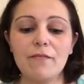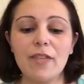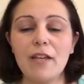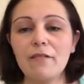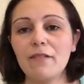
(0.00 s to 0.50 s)

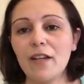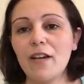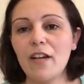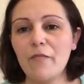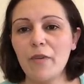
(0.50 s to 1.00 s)
that
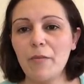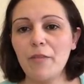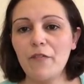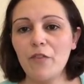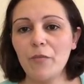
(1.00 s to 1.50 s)
kind of made
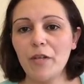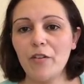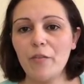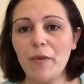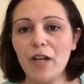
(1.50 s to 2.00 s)
me feel
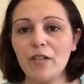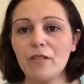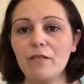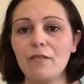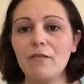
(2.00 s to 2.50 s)
better about
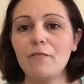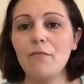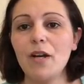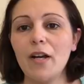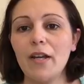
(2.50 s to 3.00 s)

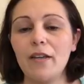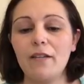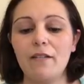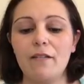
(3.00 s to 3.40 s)
my